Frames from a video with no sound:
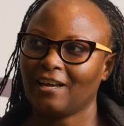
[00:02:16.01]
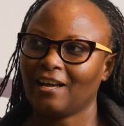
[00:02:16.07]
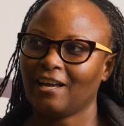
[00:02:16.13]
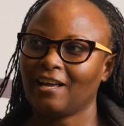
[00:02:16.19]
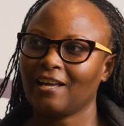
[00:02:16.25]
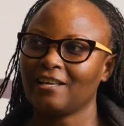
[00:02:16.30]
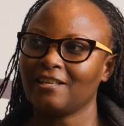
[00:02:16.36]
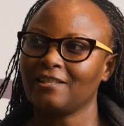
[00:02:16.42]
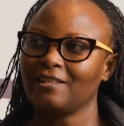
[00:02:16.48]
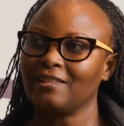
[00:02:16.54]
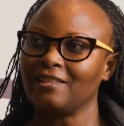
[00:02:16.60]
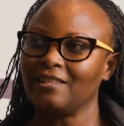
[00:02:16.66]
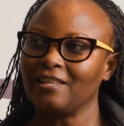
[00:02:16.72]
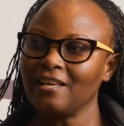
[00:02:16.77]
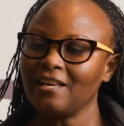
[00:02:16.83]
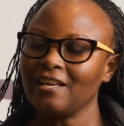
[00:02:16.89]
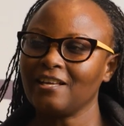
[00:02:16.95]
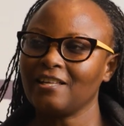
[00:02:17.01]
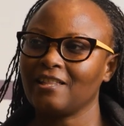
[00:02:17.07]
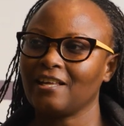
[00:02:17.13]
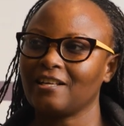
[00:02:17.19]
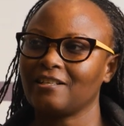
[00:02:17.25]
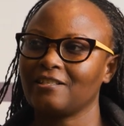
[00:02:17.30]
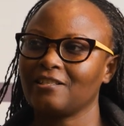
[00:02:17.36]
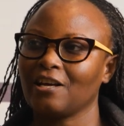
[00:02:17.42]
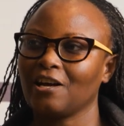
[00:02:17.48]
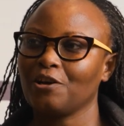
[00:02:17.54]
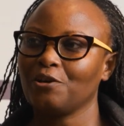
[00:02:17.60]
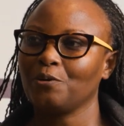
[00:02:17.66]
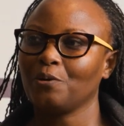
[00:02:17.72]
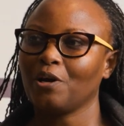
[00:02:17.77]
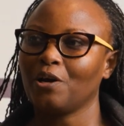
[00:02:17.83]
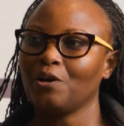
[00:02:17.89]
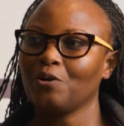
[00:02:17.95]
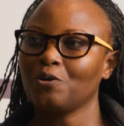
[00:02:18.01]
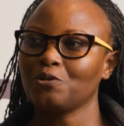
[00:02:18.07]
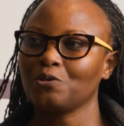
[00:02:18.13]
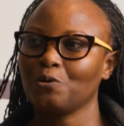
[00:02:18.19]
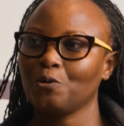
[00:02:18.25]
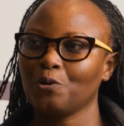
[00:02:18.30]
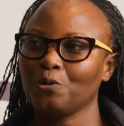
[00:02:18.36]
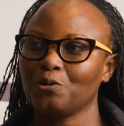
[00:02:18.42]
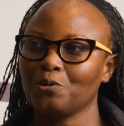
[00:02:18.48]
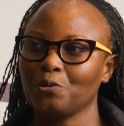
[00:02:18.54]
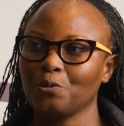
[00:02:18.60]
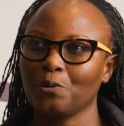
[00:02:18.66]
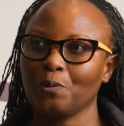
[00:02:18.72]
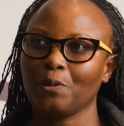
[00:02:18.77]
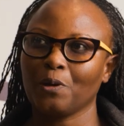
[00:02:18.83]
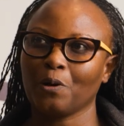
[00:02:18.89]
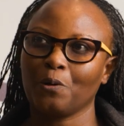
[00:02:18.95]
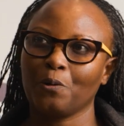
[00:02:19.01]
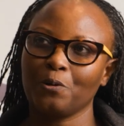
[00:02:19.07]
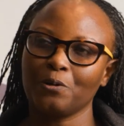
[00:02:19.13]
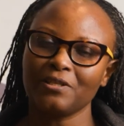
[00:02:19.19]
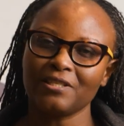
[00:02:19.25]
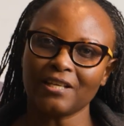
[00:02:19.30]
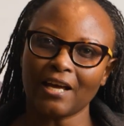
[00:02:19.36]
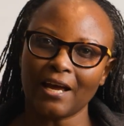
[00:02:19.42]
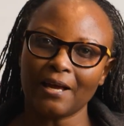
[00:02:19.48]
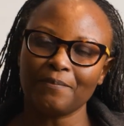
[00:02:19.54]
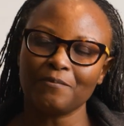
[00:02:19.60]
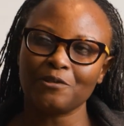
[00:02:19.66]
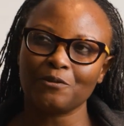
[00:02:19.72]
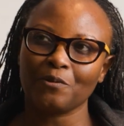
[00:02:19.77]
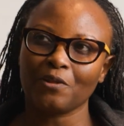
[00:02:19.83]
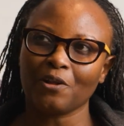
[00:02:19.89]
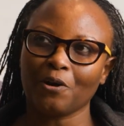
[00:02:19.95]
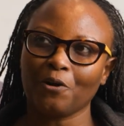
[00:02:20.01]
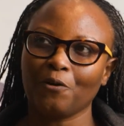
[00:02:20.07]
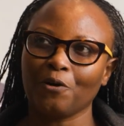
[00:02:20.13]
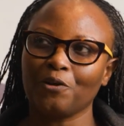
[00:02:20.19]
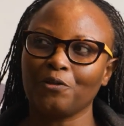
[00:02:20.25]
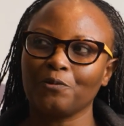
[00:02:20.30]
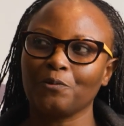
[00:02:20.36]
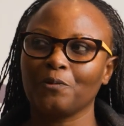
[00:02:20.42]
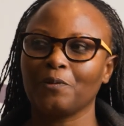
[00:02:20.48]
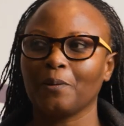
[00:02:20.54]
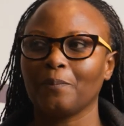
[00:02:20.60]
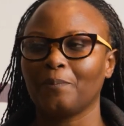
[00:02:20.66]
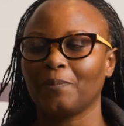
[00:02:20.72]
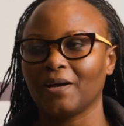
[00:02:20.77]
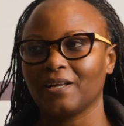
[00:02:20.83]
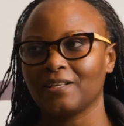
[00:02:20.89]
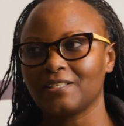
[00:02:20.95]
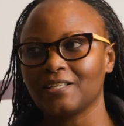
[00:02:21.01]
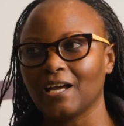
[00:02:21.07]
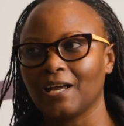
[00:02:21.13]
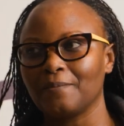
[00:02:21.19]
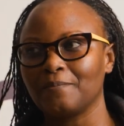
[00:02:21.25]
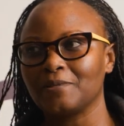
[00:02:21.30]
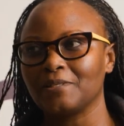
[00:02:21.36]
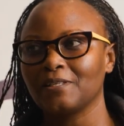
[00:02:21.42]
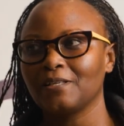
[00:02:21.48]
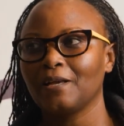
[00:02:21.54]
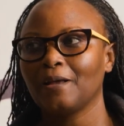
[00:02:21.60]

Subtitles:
I think that you cannot go through the good times without going through the bad times,